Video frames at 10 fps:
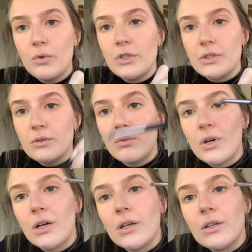We just
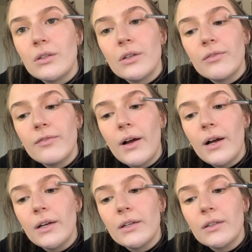want
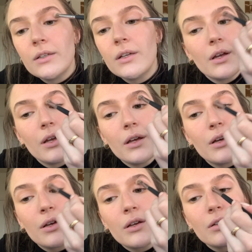defined
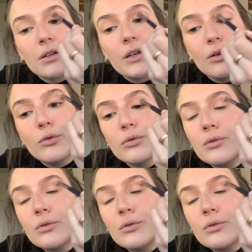and cute.